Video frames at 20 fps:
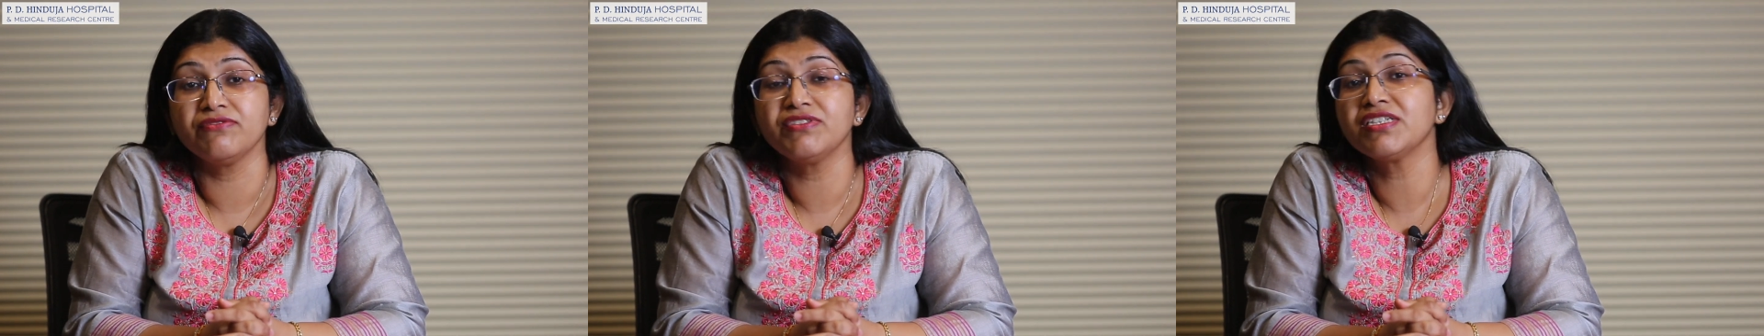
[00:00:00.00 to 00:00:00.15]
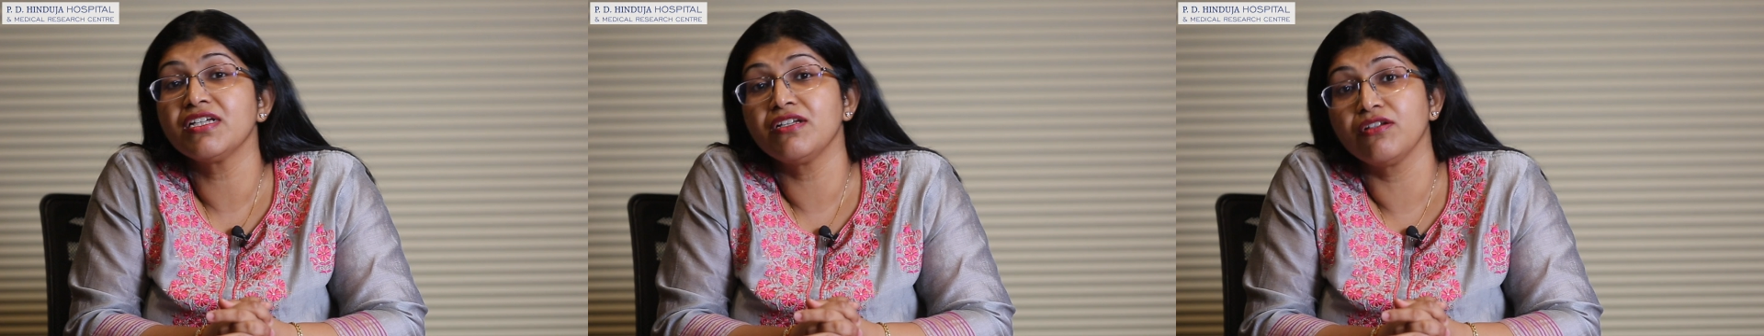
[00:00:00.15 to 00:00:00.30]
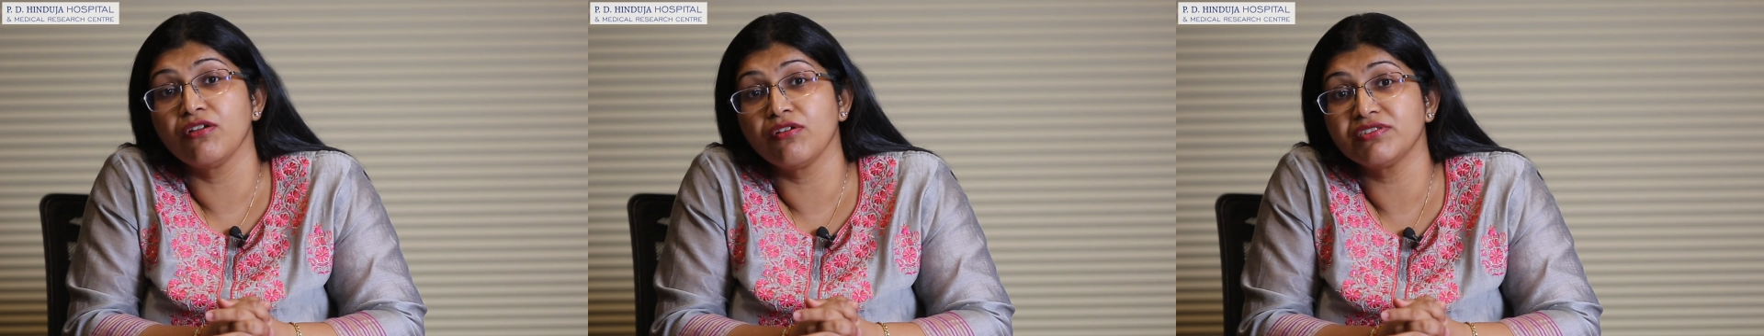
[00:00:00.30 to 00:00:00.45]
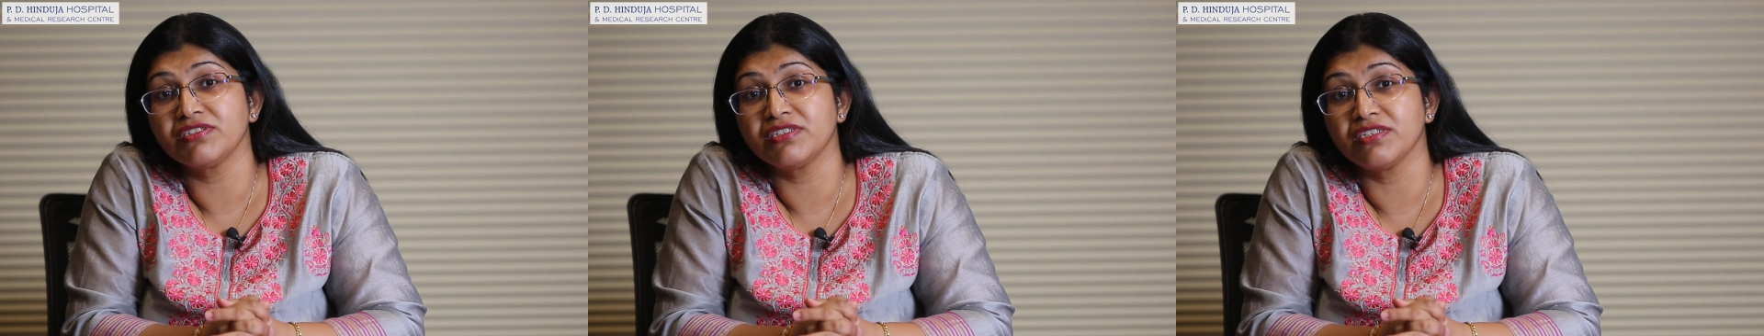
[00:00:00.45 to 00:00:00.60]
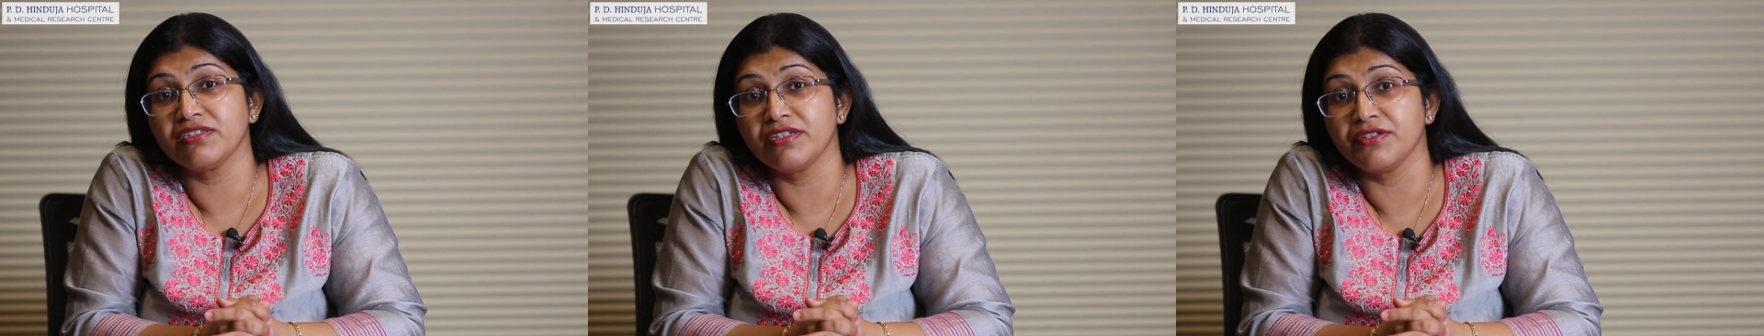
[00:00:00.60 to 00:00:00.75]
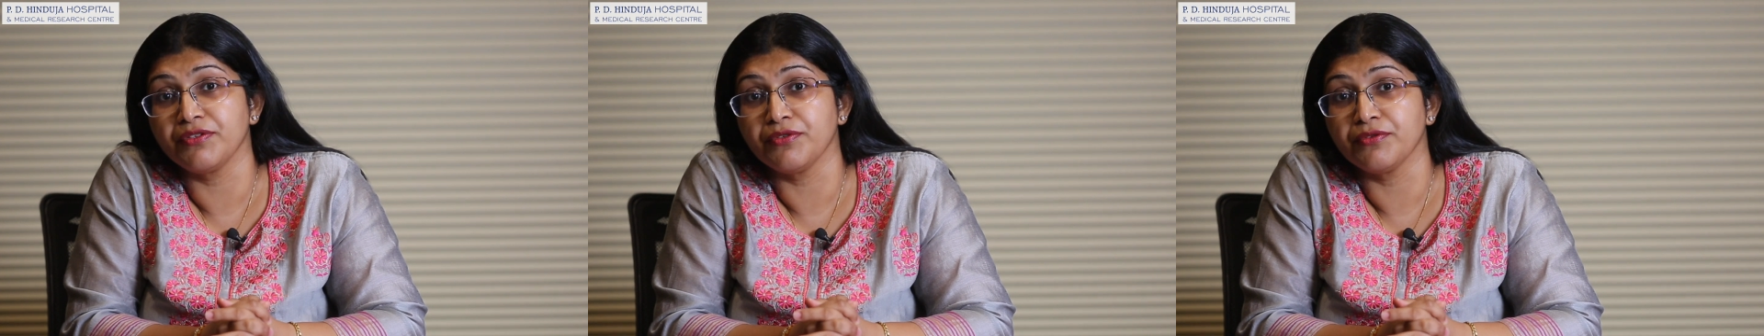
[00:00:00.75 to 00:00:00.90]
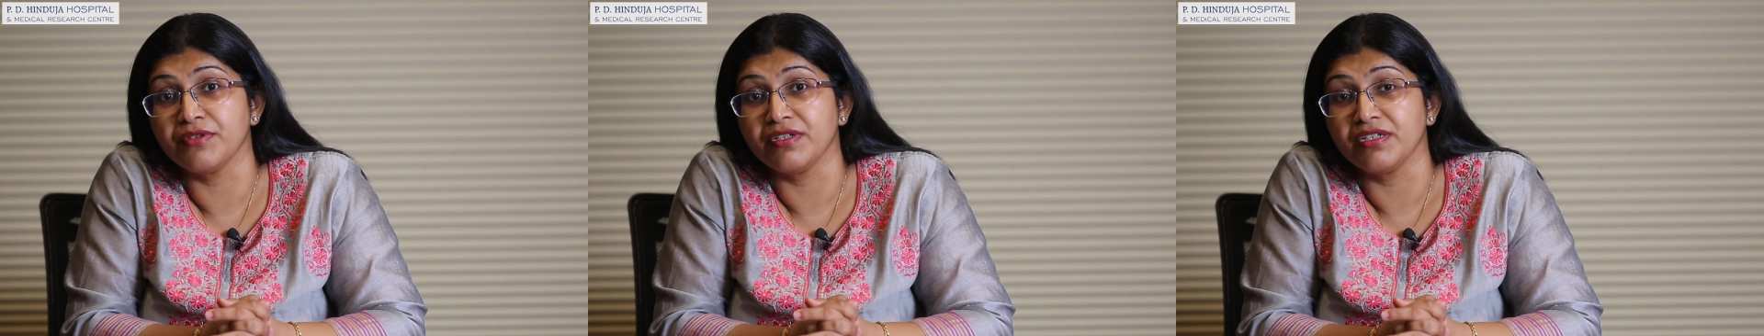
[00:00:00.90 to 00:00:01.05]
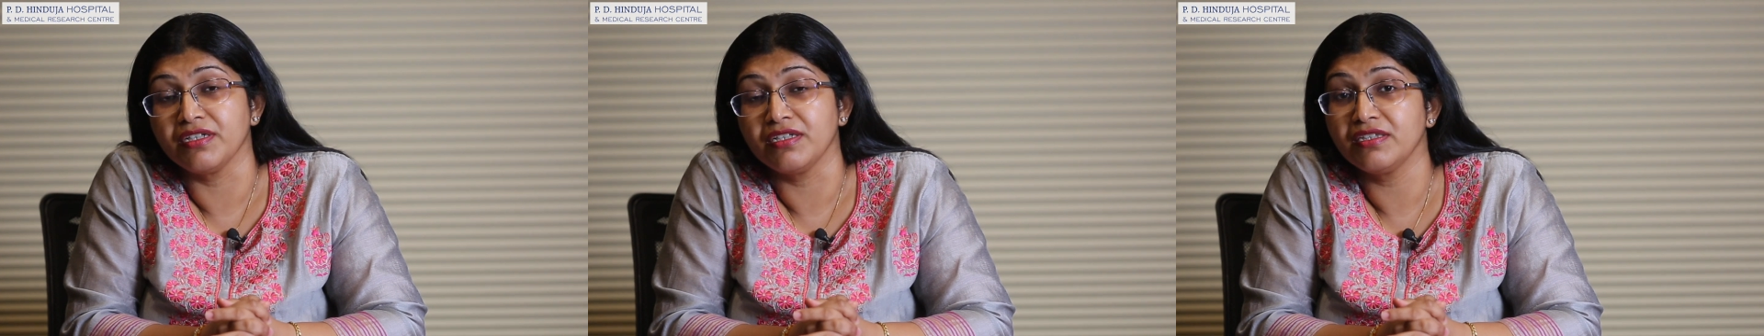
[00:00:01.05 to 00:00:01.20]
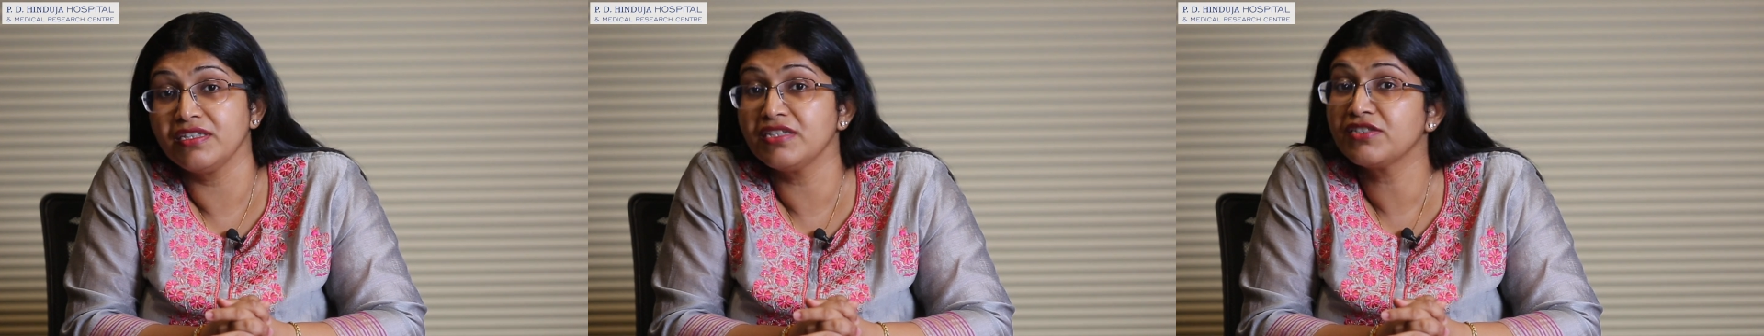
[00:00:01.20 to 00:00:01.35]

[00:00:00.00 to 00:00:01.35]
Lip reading: which are lost in the urine.